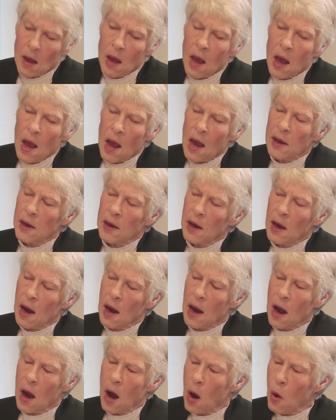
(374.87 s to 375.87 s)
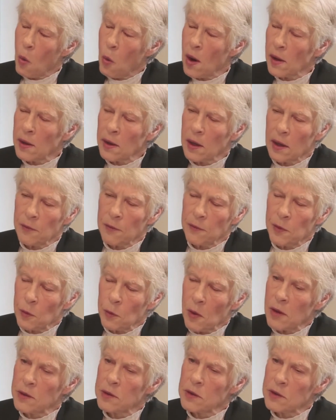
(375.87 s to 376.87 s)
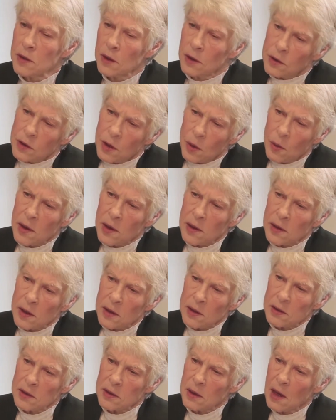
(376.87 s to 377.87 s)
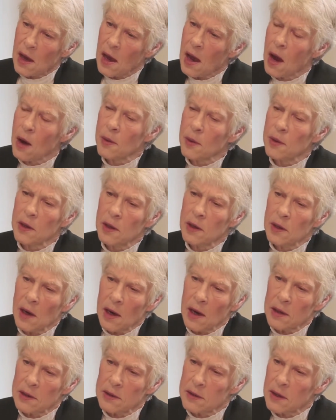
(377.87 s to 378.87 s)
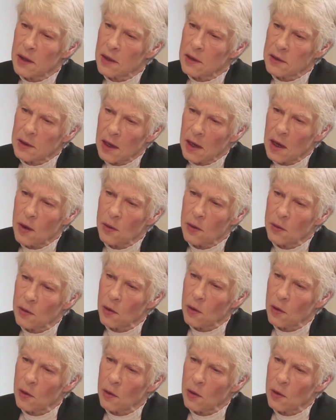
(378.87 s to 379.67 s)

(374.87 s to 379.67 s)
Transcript: And if the Russians are doing this, how can the United States counter it?